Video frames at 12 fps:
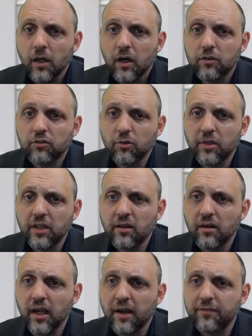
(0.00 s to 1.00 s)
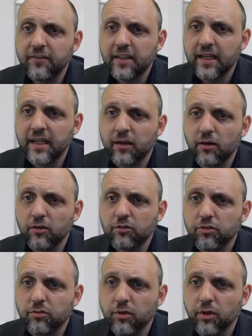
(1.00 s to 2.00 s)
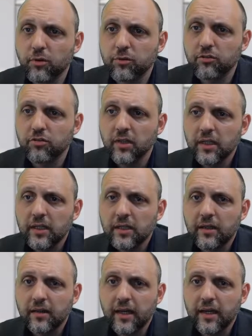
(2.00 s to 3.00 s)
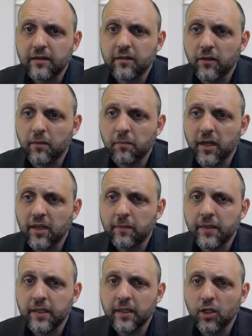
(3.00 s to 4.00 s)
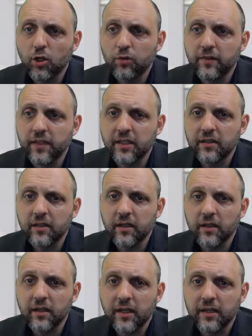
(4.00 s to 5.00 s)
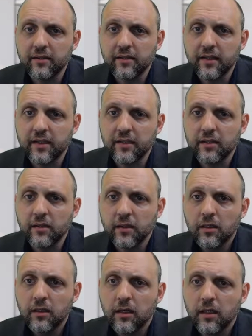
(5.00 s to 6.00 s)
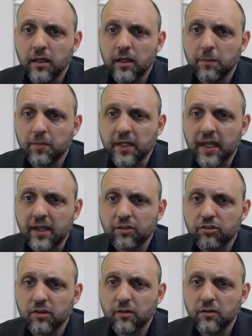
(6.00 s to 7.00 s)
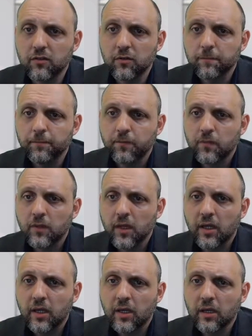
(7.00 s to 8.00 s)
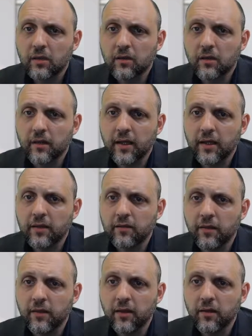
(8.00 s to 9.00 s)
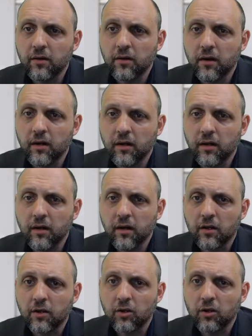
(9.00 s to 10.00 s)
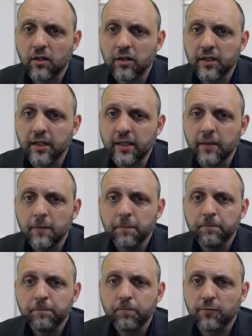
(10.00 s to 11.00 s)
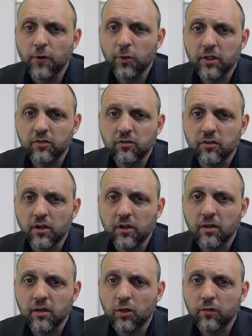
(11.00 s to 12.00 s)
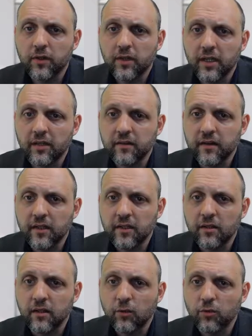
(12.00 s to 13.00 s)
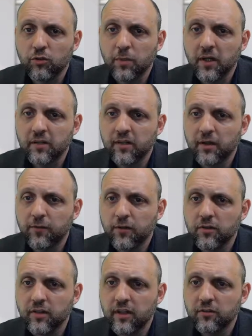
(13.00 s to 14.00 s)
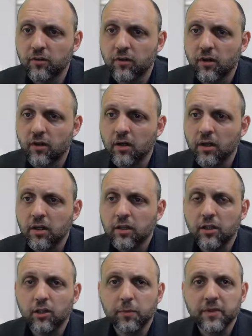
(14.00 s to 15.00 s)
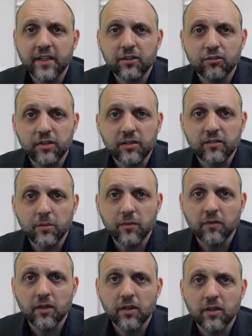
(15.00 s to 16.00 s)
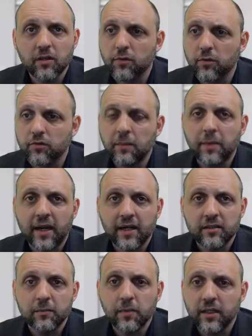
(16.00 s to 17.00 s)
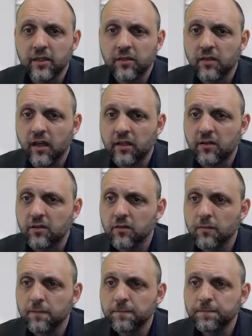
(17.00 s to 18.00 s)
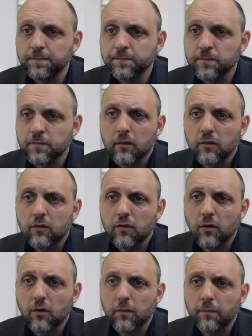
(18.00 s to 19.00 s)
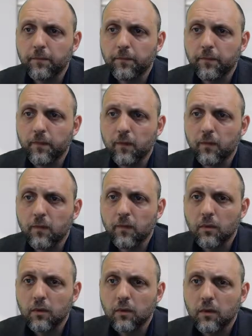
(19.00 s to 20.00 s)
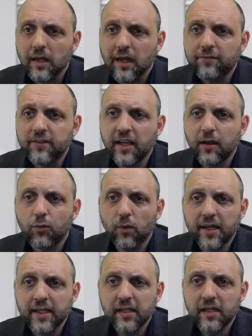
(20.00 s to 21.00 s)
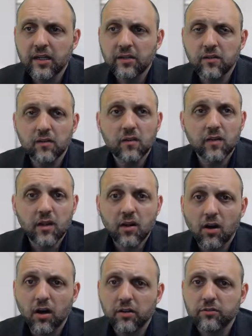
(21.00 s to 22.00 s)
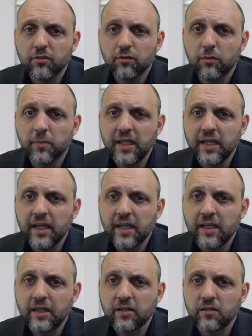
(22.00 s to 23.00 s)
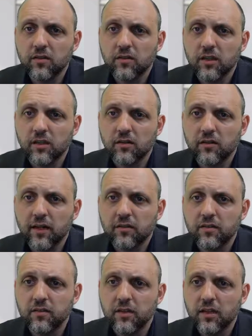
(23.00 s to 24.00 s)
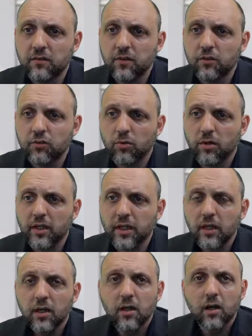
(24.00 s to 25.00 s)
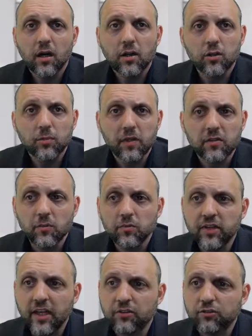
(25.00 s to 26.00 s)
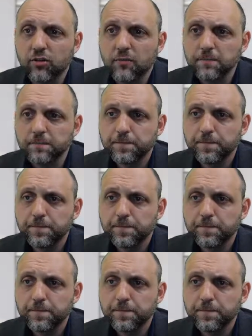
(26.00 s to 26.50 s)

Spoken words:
So here, FDA also notes that there may be COVID-19 implications and that they're currently focused on COVID-19 response efforts, as are potentially some of the folks impacted by this guidance. So FDA recognizes that the cost of remediating existing devices in inventory could be substantial,